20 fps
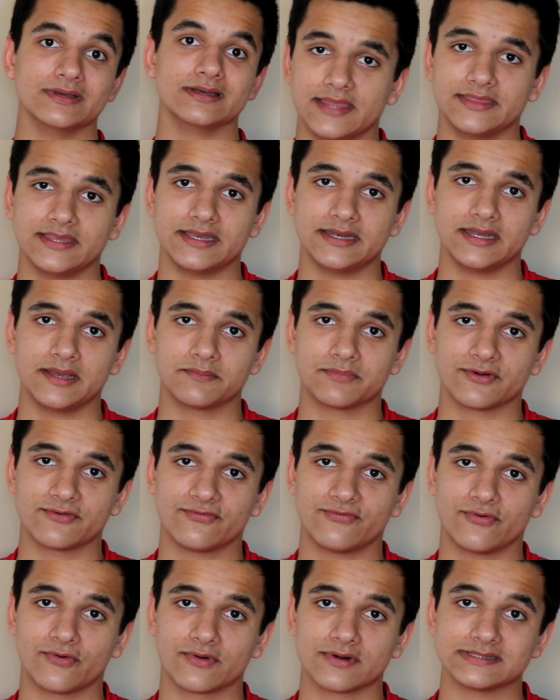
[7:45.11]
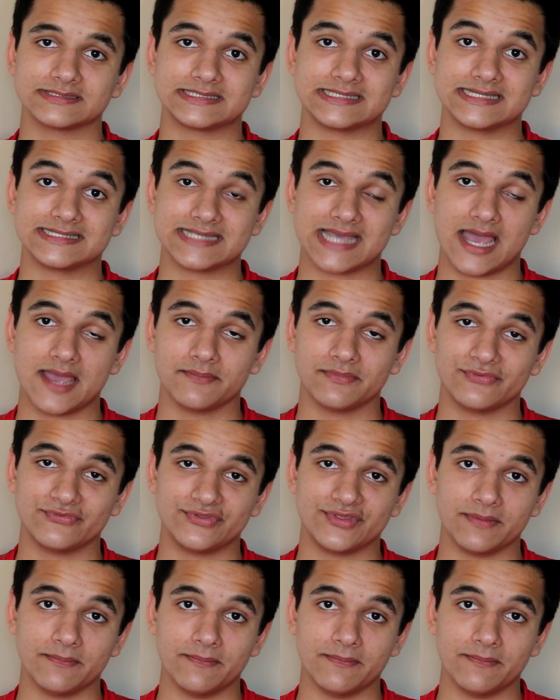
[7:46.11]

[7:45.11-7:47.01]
And then number four is the time of the